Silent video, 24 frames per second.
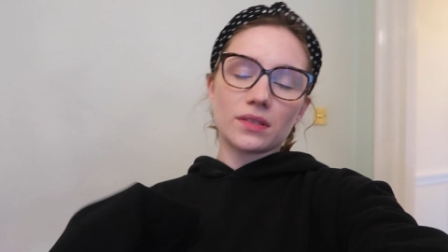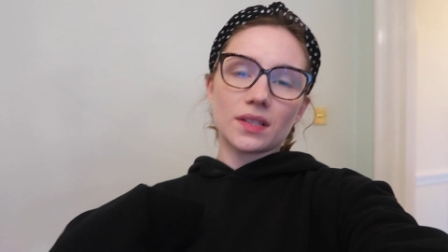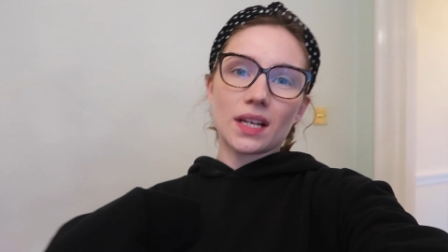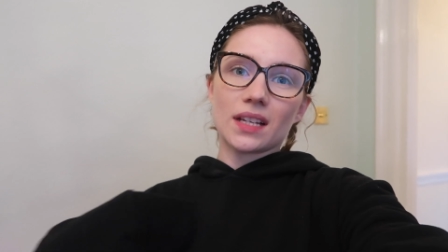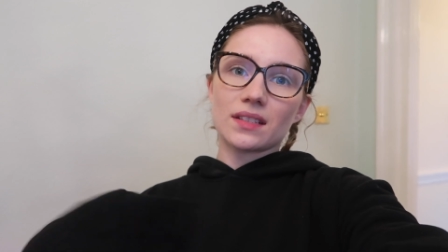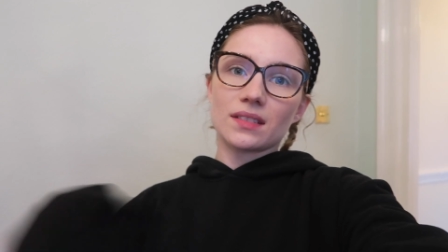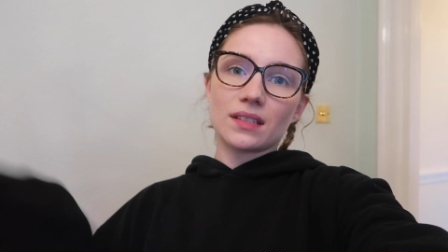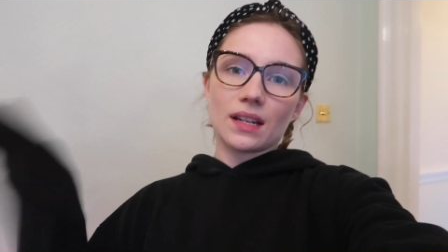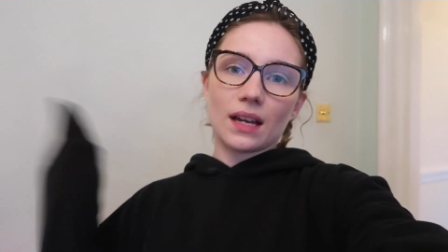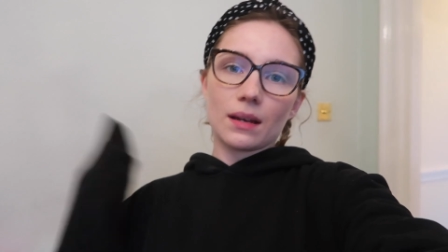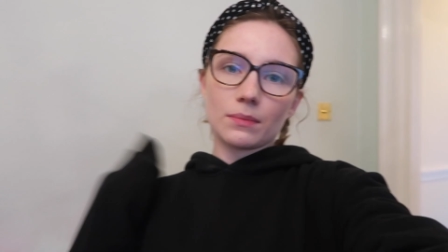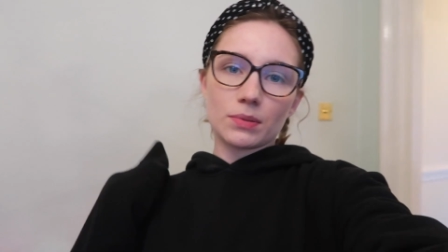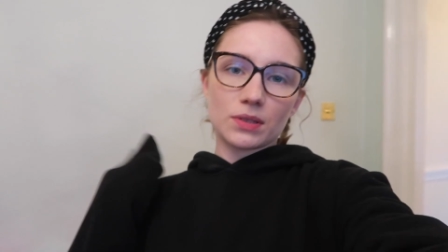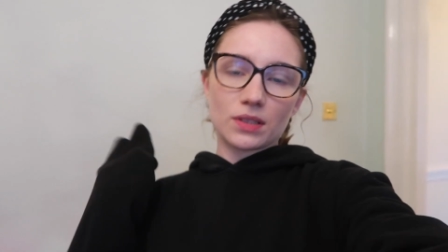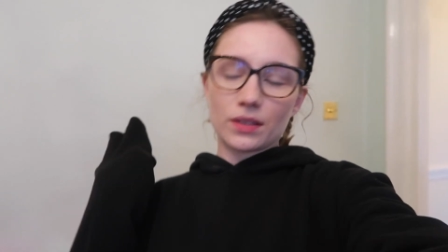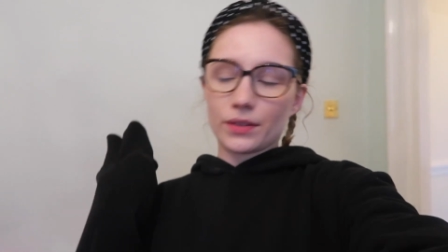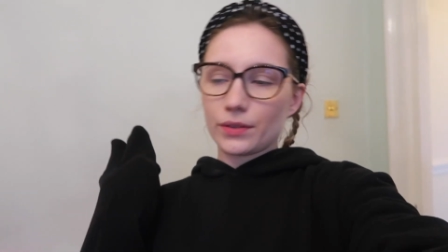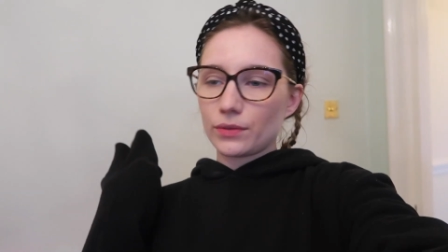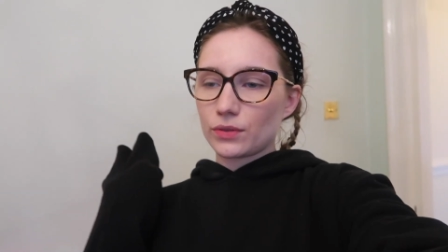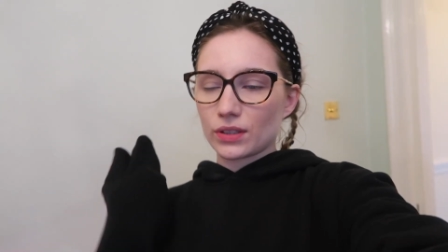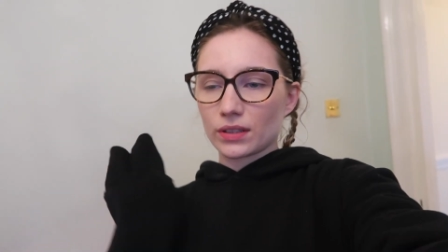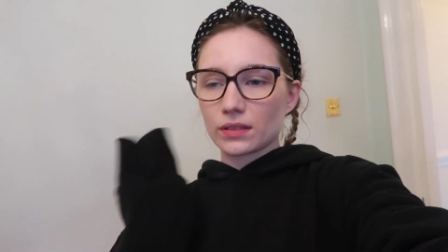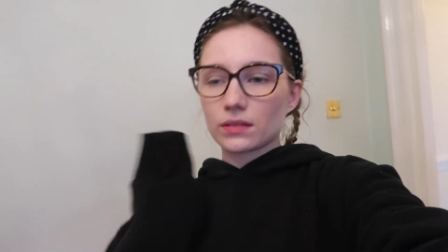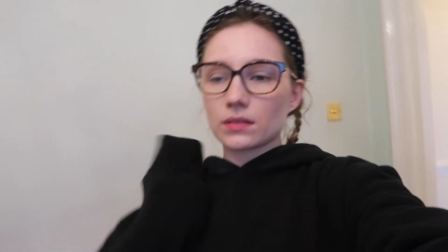because that's an
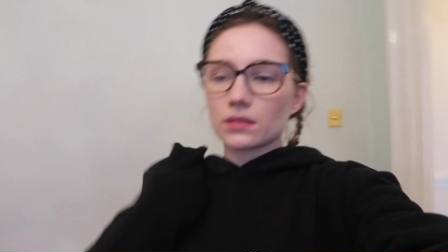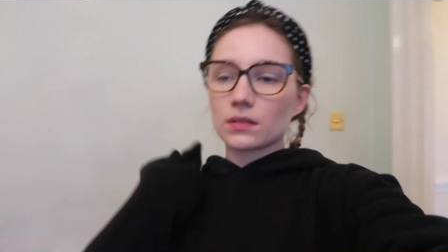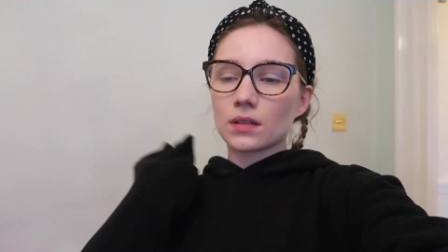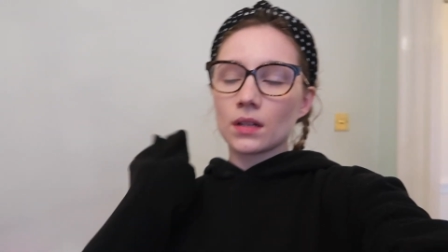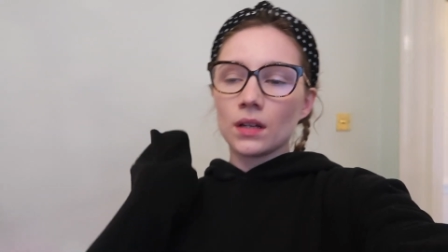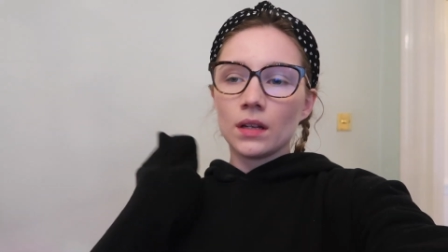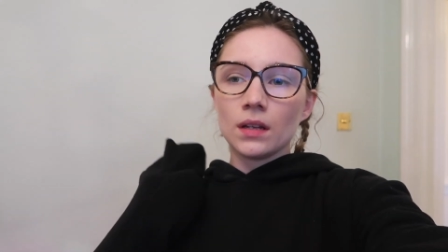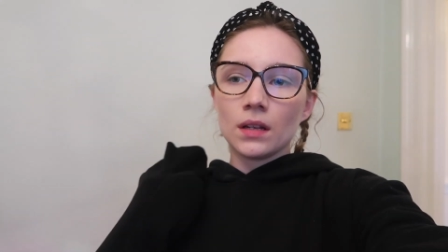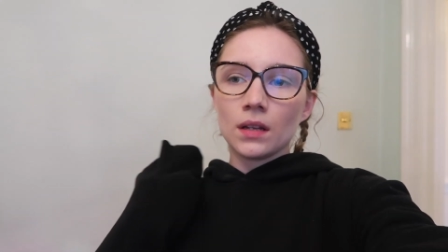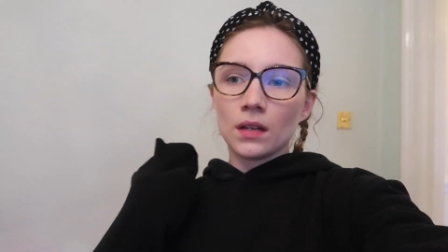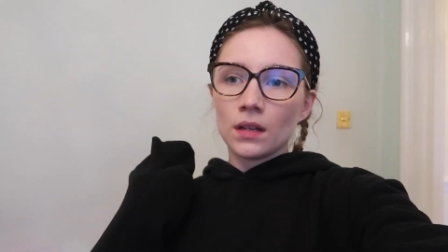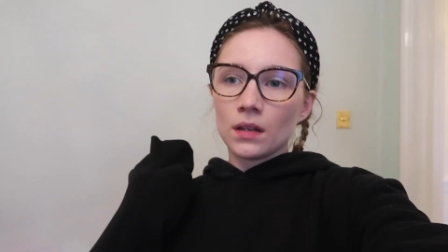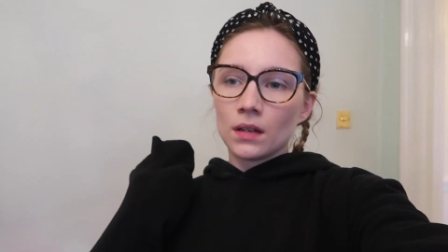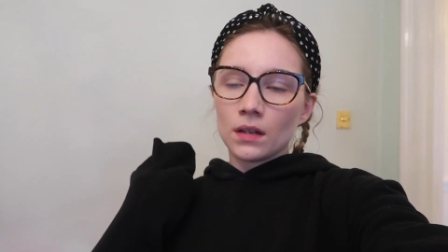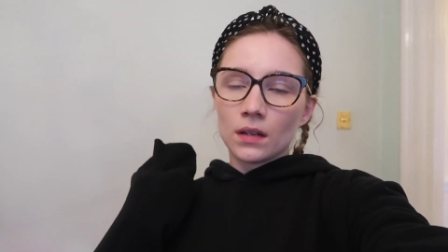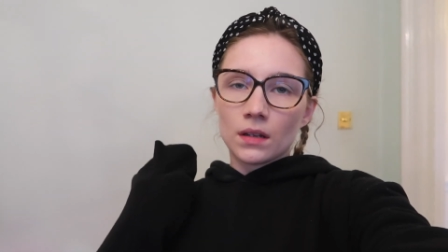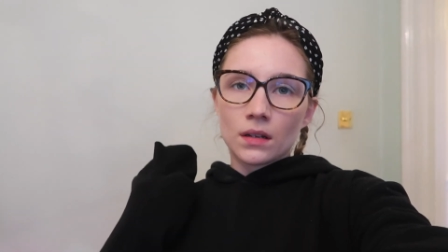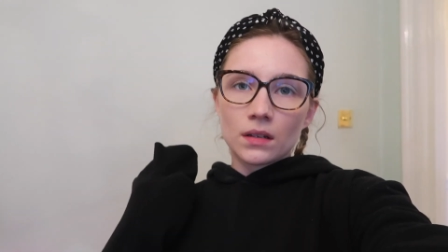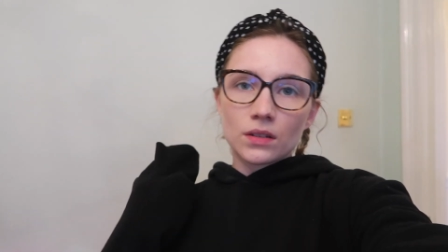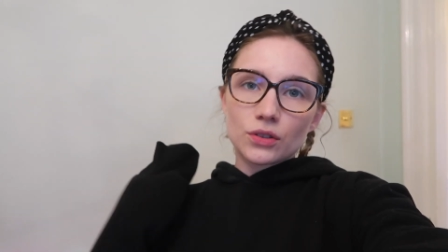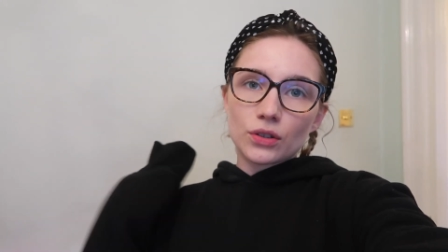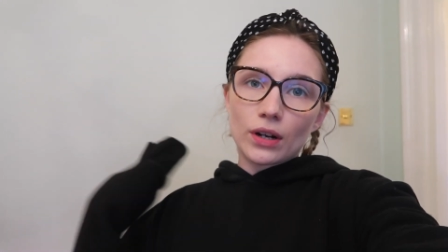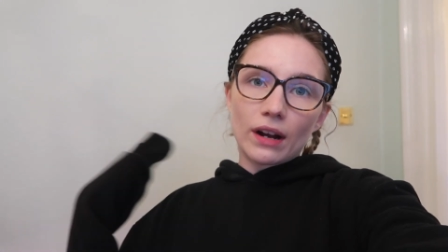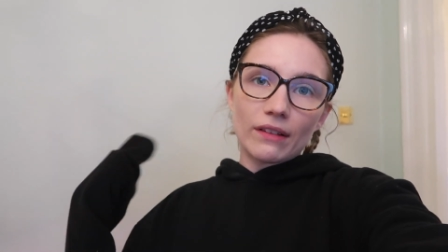absolute just